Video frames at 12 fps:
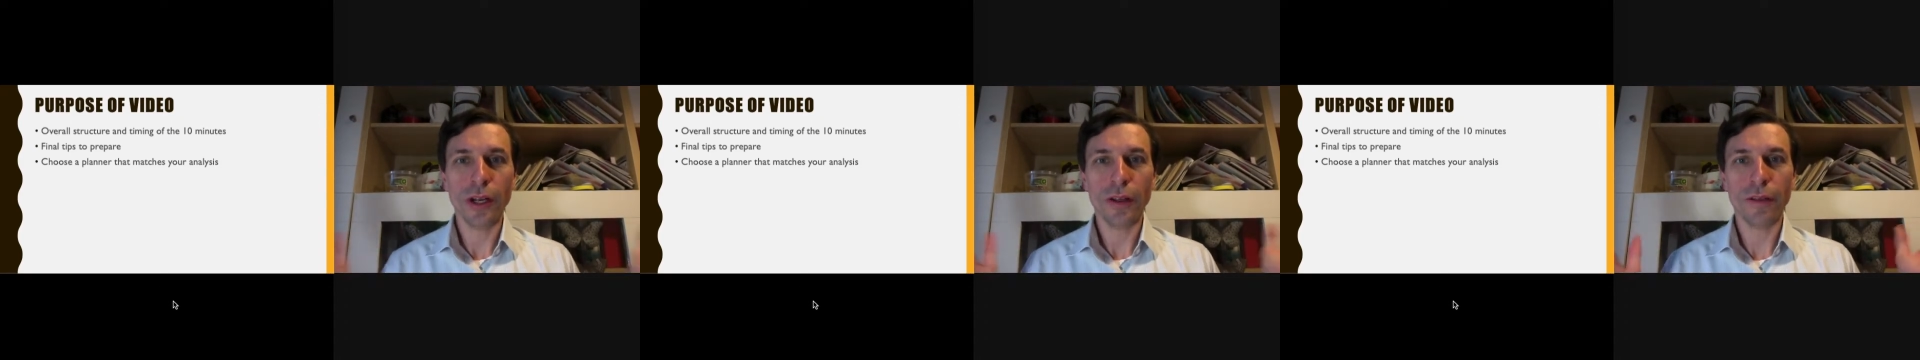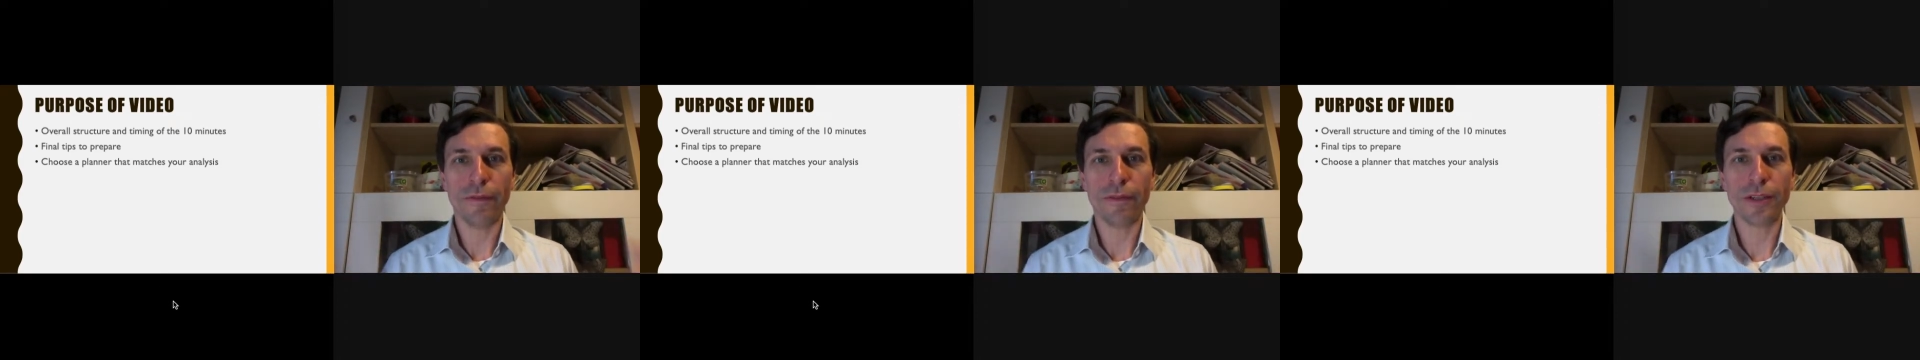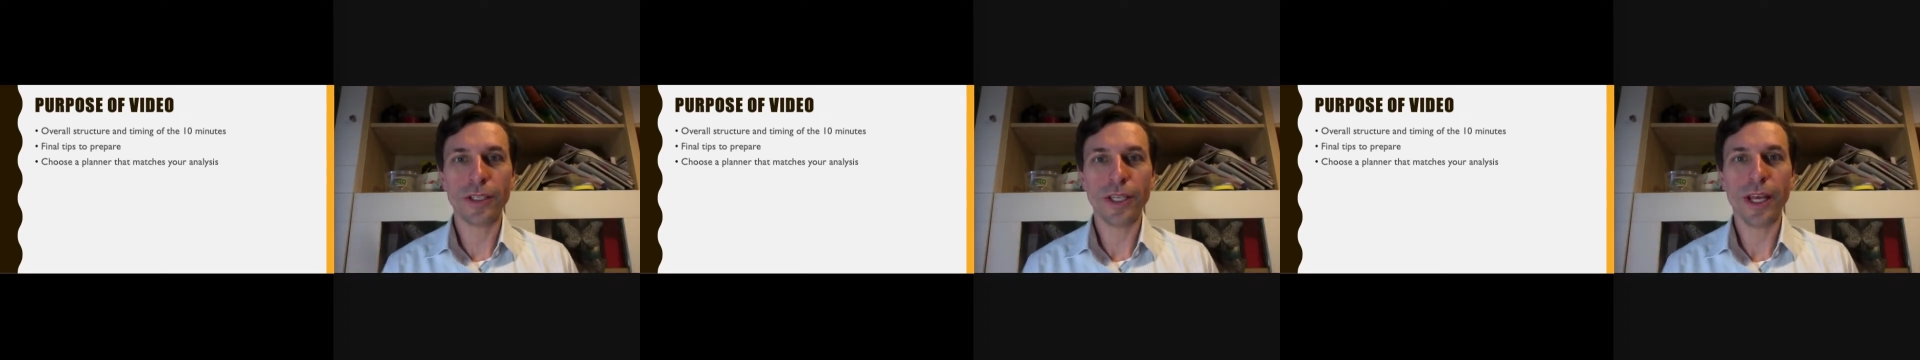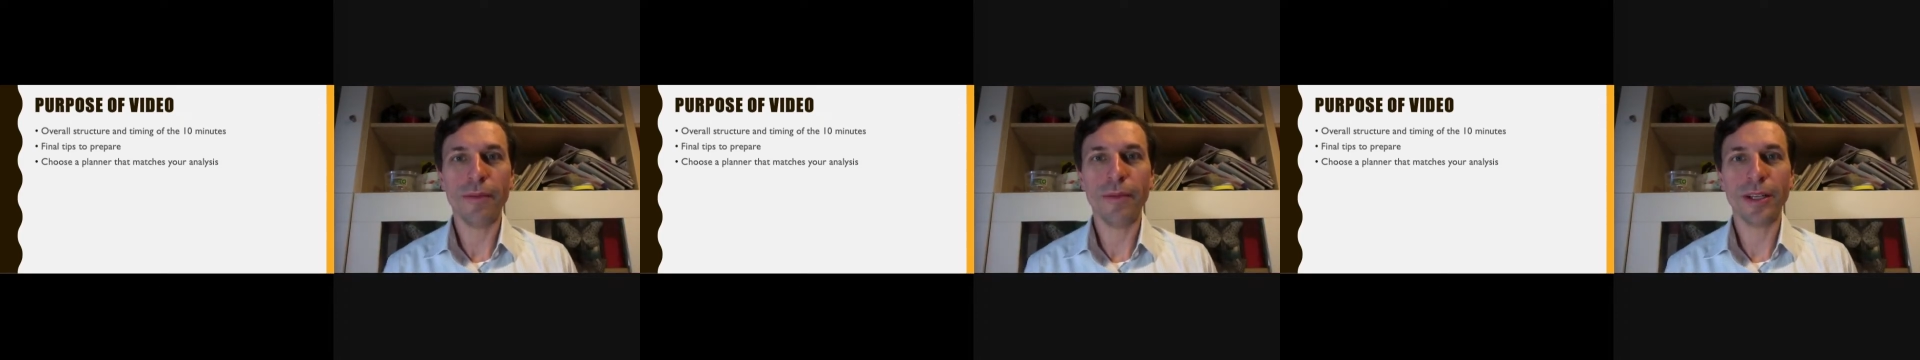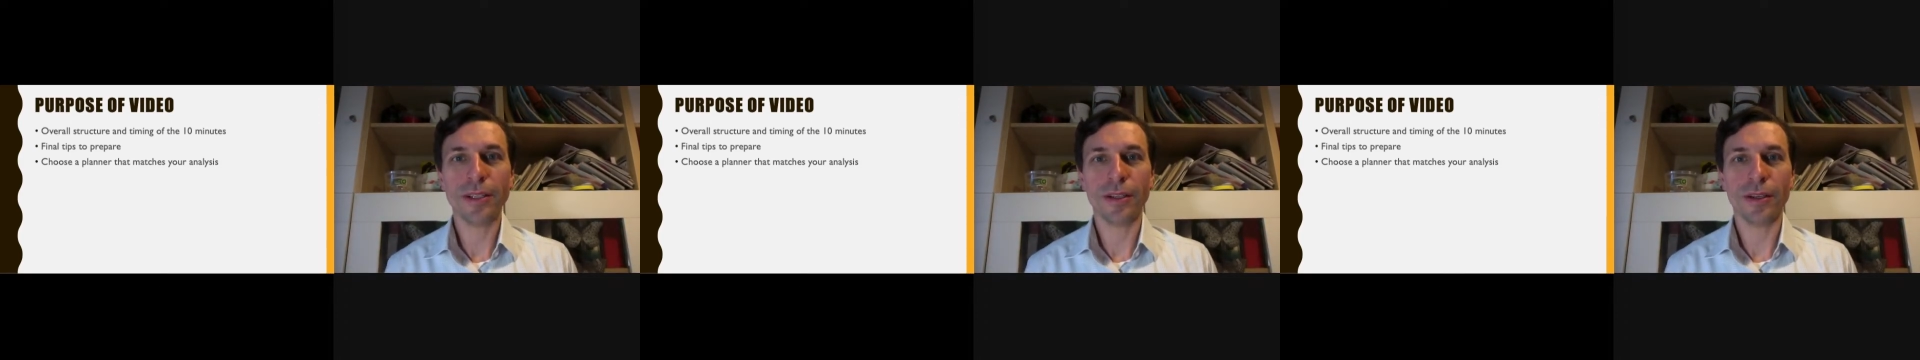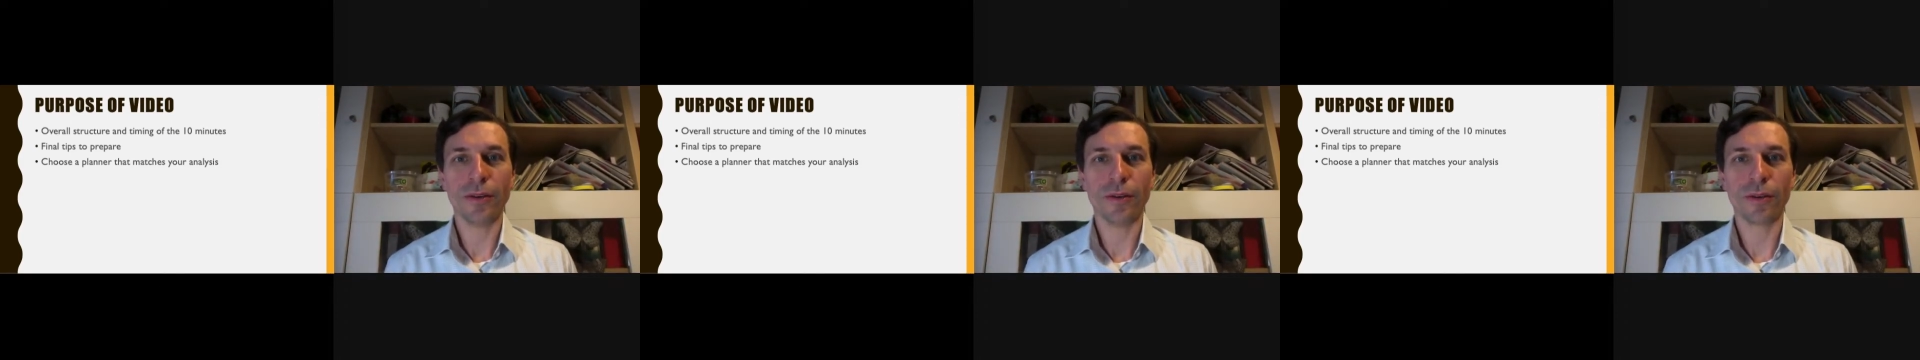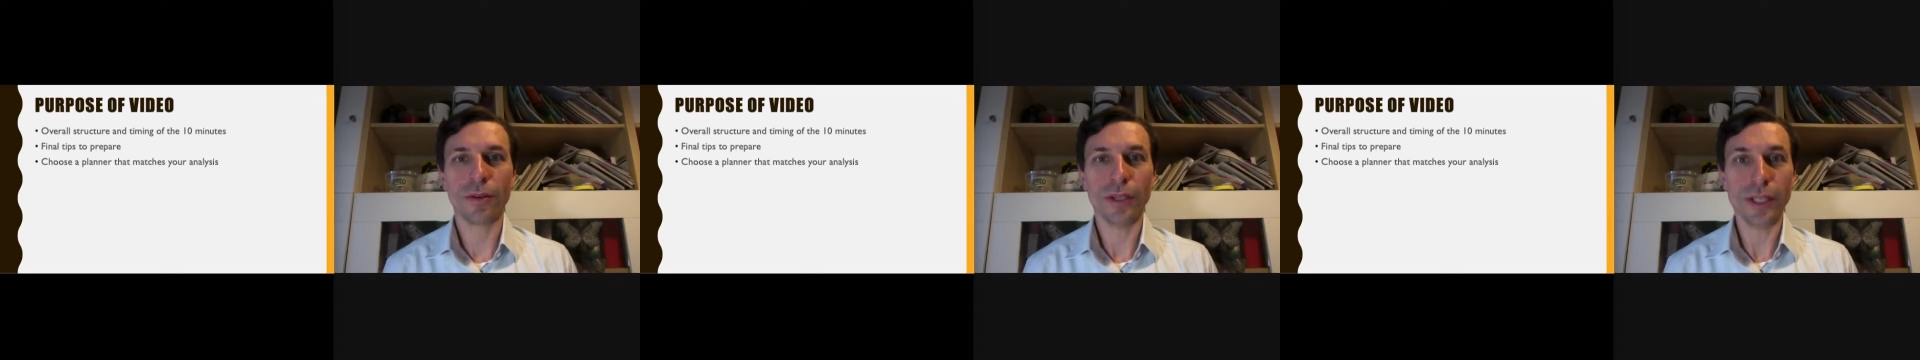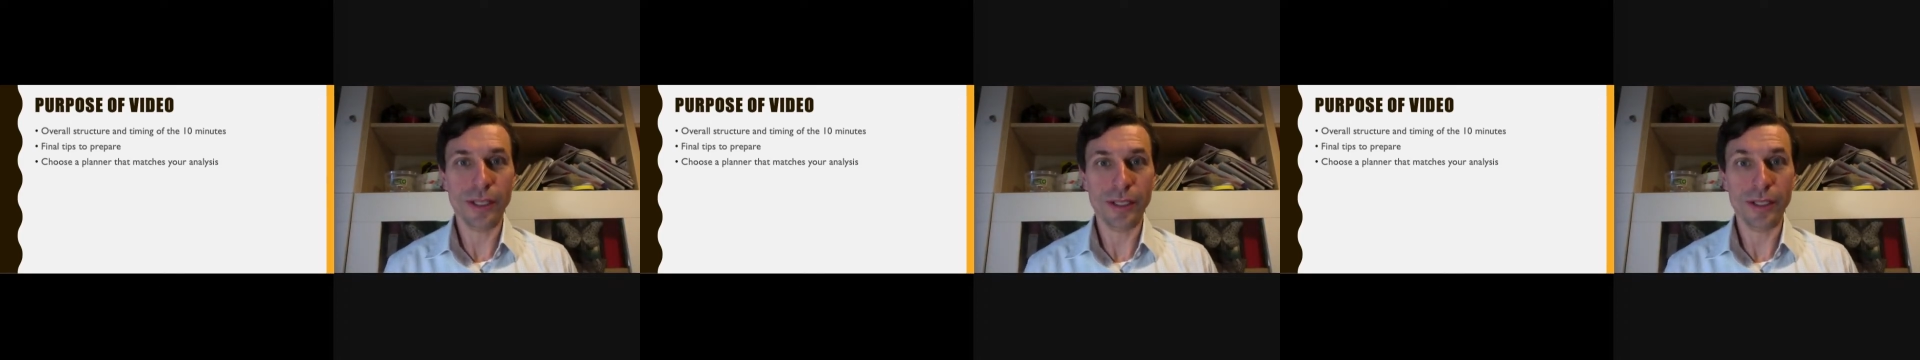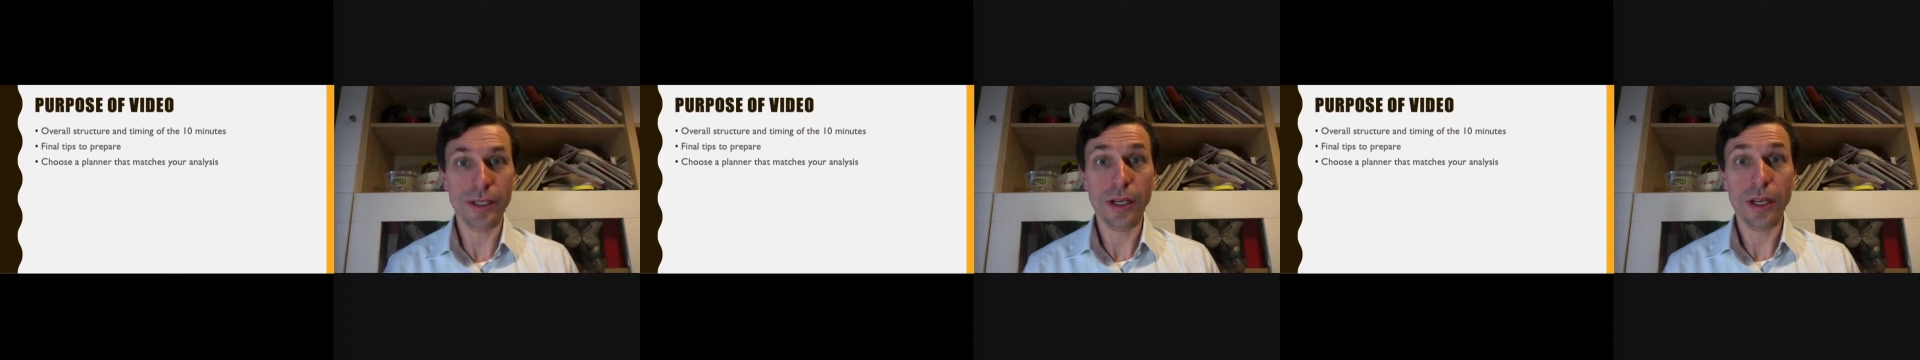The first 10 minutes of the oral is